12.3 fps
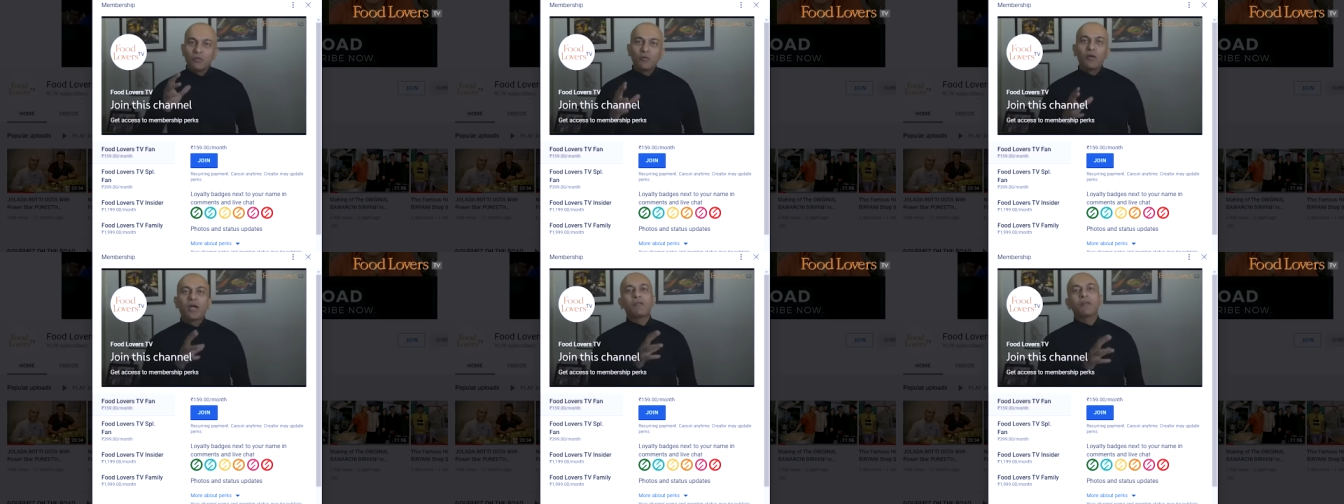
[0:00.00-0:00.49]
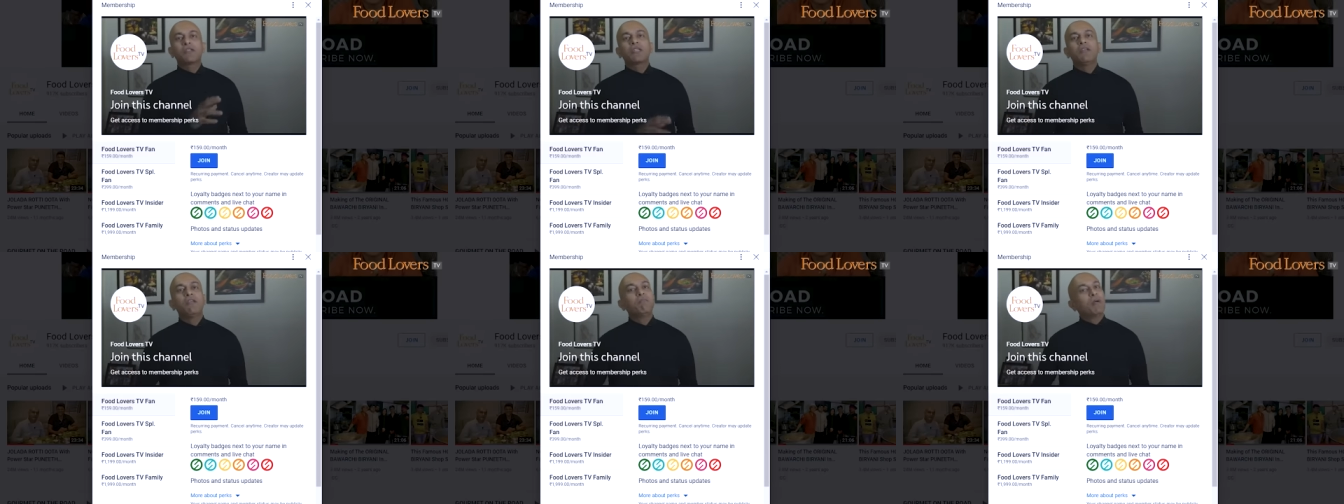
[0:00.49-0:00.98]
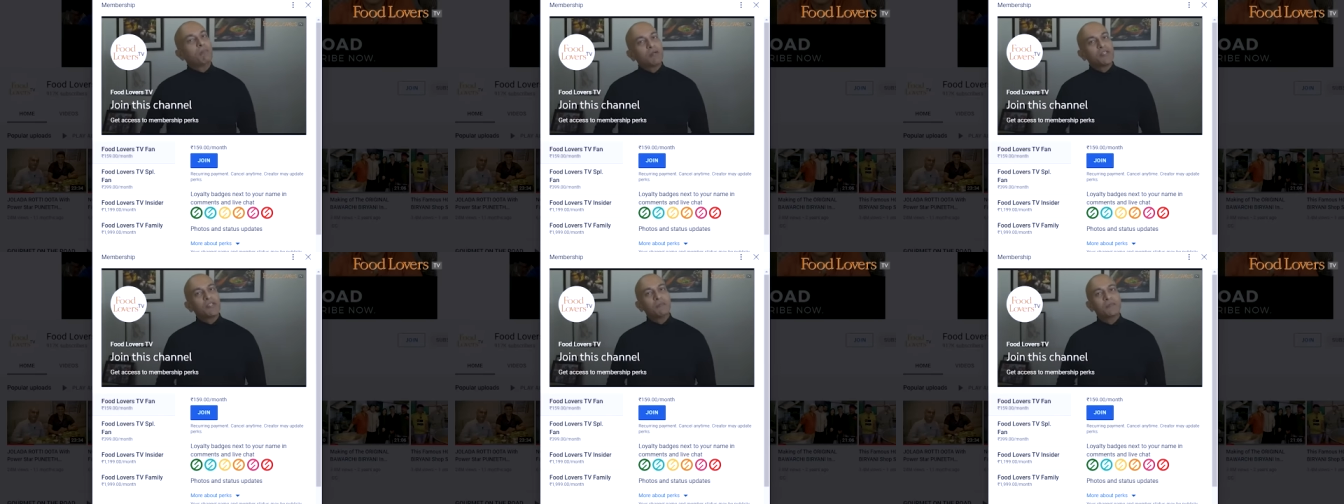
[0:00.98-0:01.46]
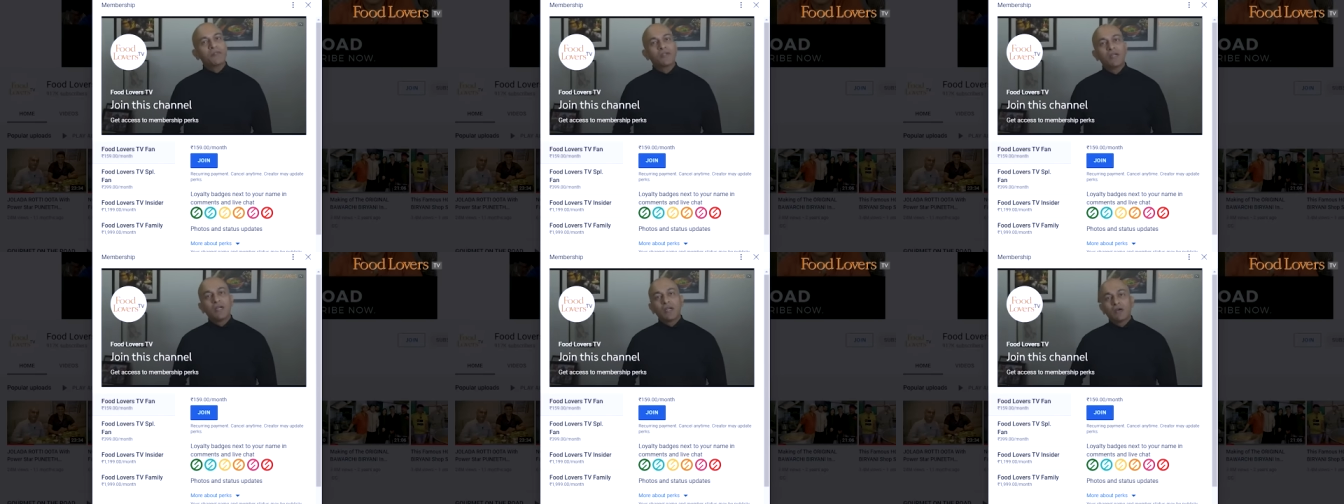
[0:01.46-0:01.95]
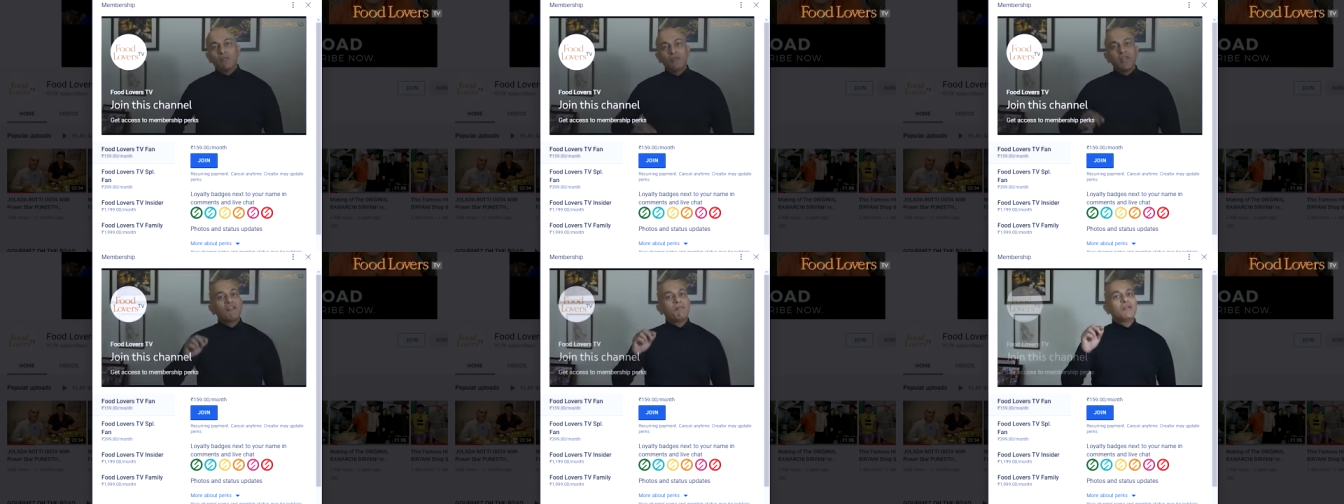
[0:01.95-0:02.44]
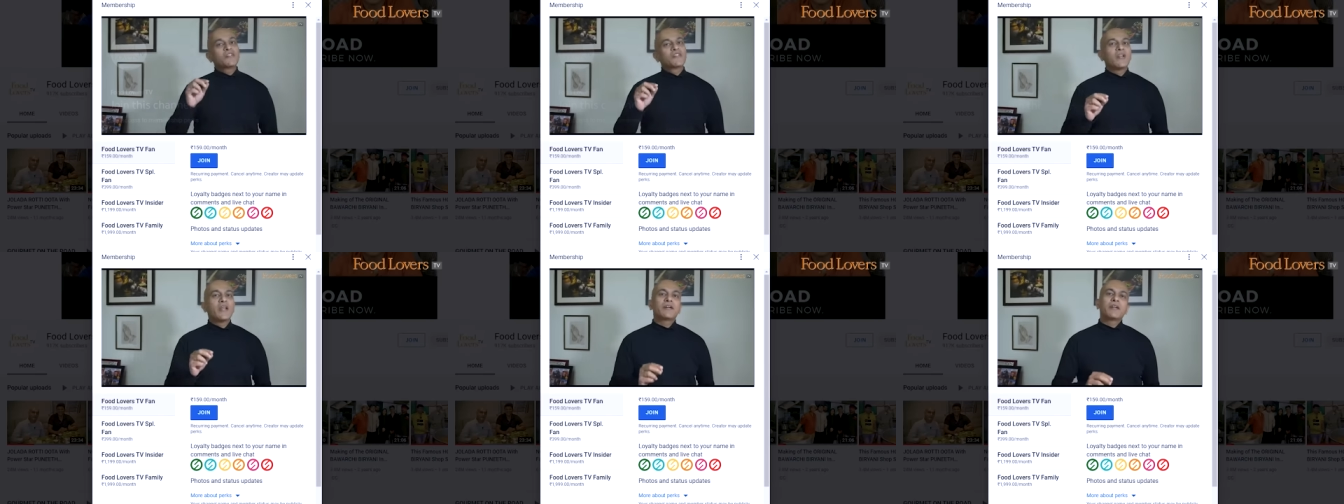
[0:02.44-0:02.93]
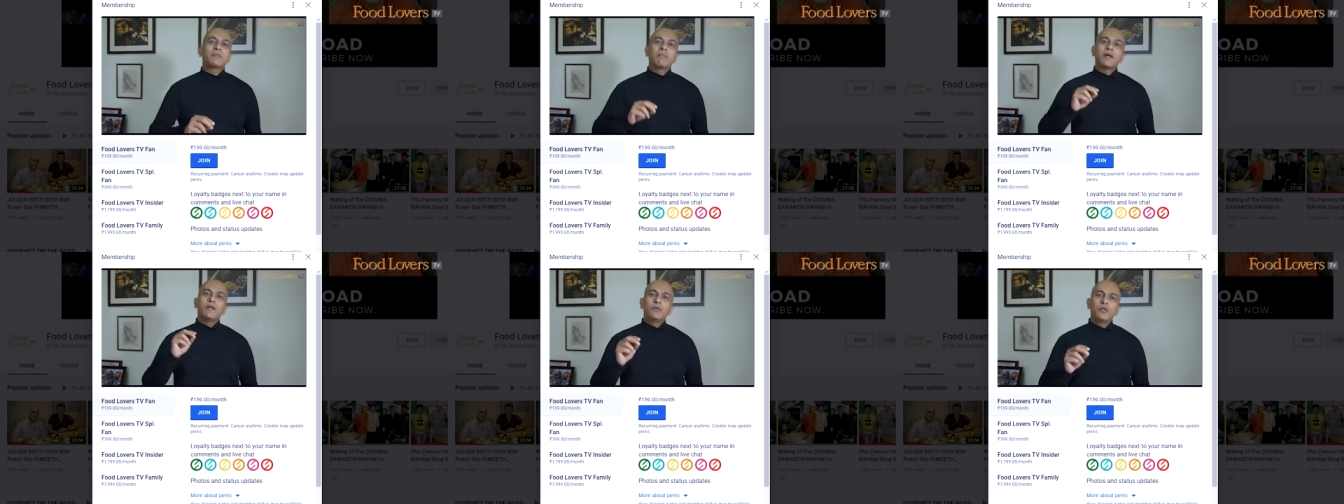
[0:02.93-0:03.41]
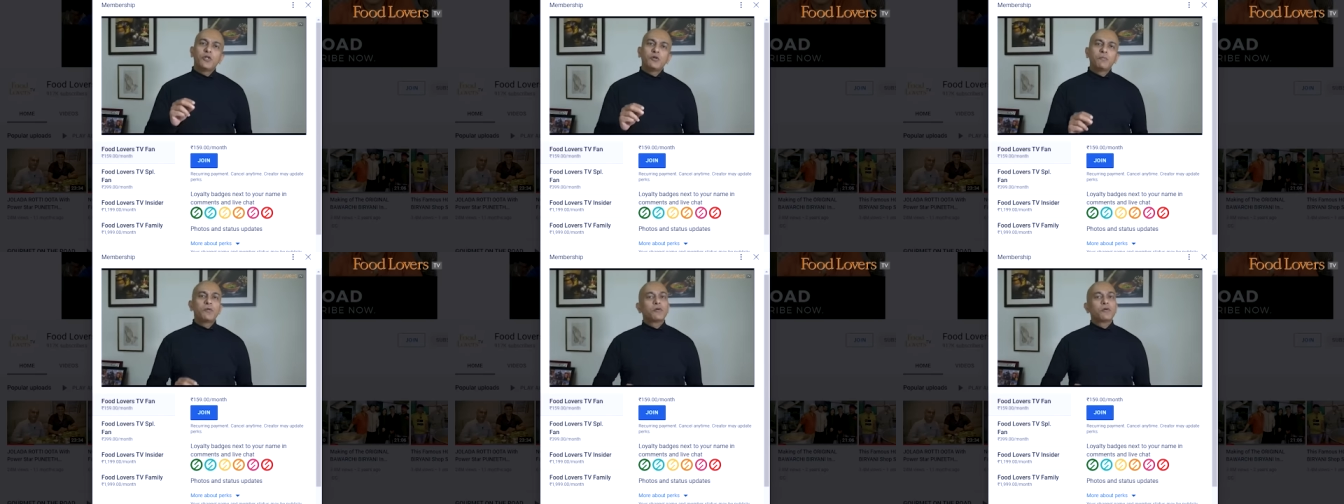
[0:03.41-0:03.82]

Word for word: hitting the join button below or on the home page. You could